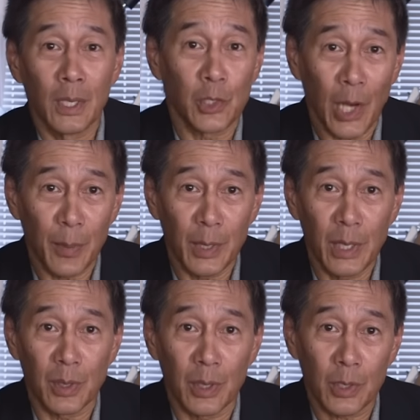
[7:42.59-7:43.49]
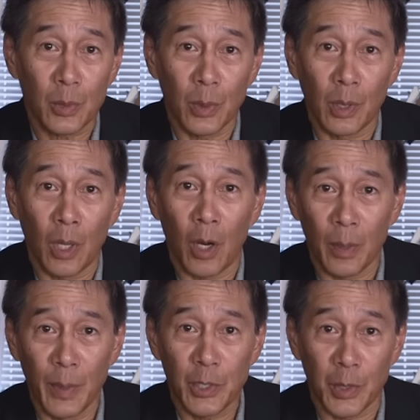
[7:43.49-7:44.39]
Japanese industrial
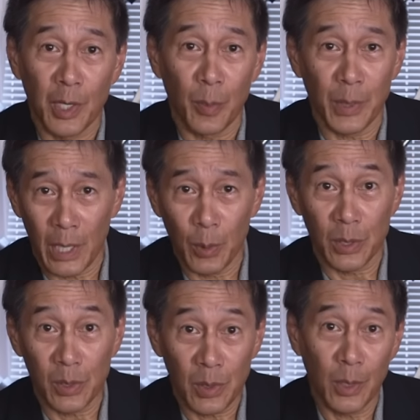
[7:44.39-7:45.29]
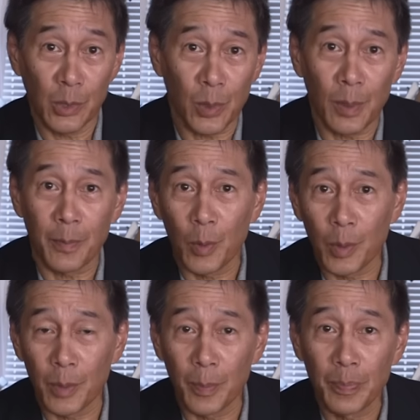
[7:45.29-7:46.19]
automation company. I was a sales rep for
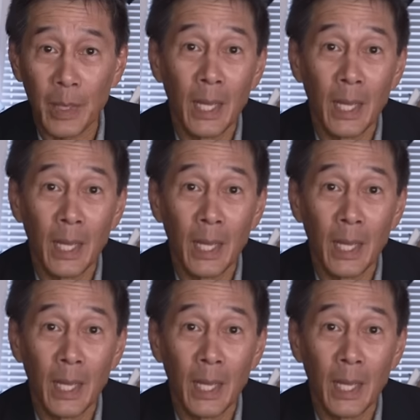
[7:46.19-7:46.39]
them.